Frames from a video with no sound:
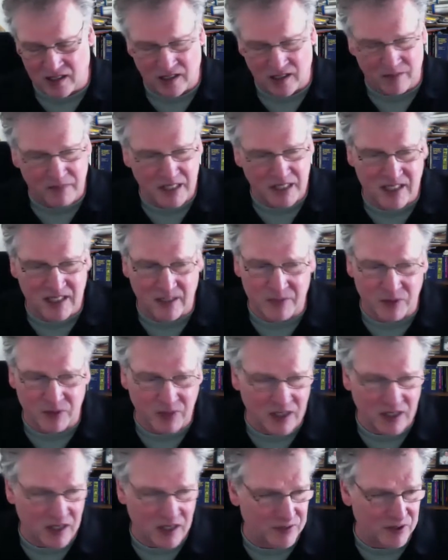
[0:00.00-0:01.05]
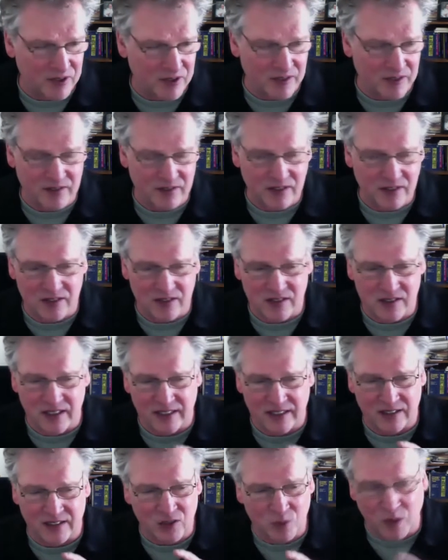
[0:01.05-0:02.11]
Mean time to recover is like
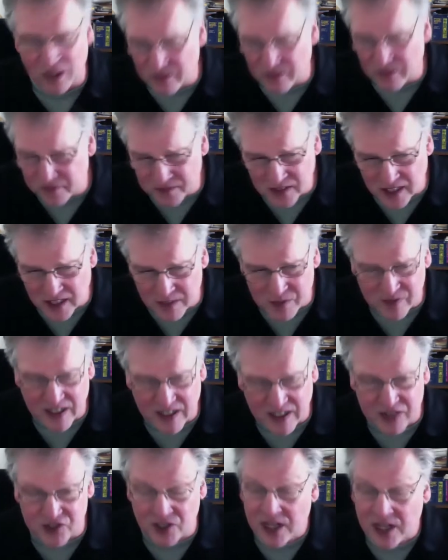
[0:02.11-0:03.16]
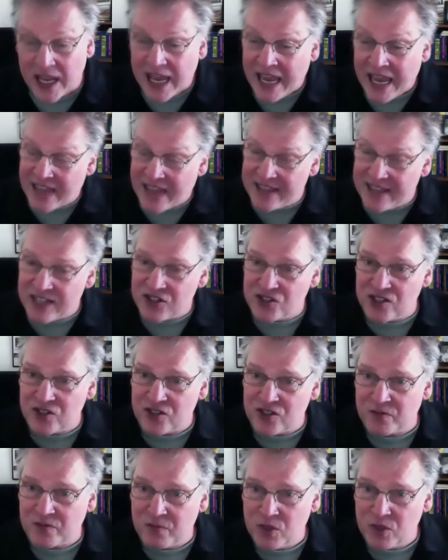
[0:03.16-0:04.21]
12 times faster, and that's
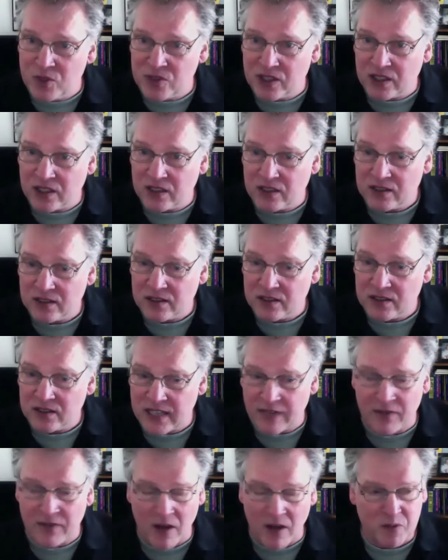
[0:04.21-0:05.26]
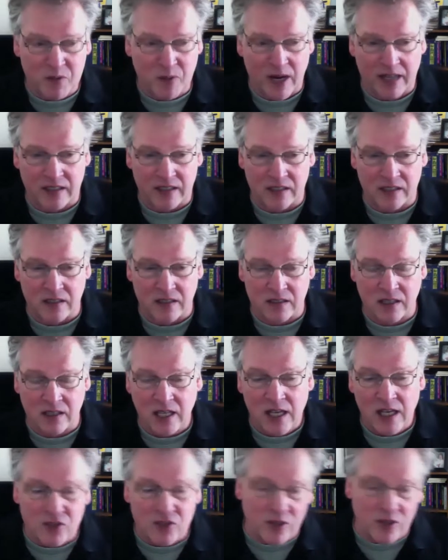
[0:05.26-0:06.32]
just from using DevOps practices.
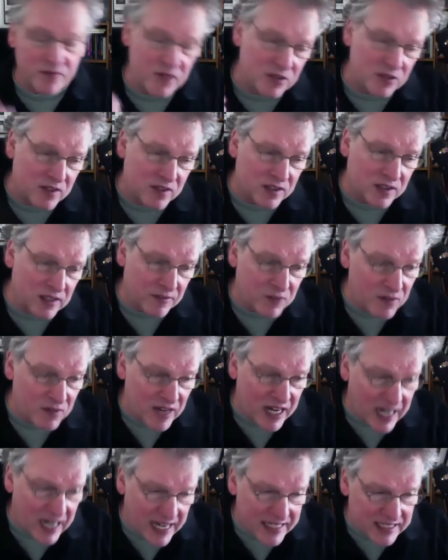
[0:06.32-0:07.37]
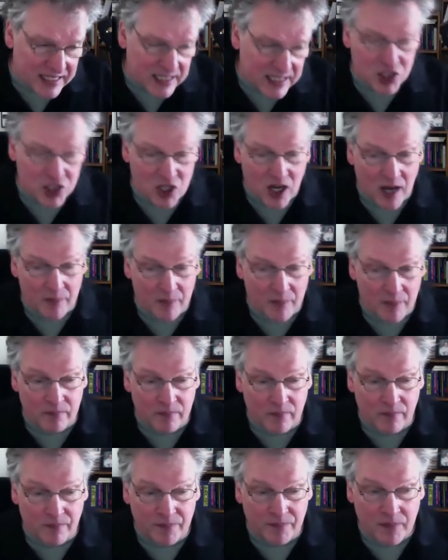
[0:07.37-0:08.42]
So if you got an IT shop,
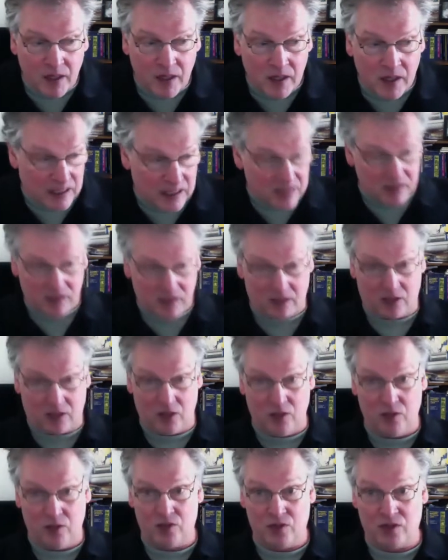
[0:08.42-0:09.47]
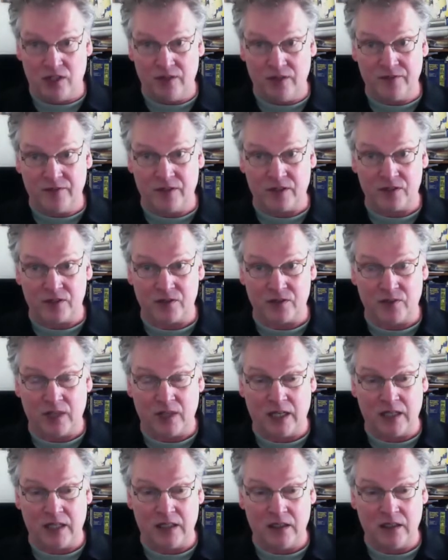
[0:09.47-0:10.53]
that's a huge difference, right?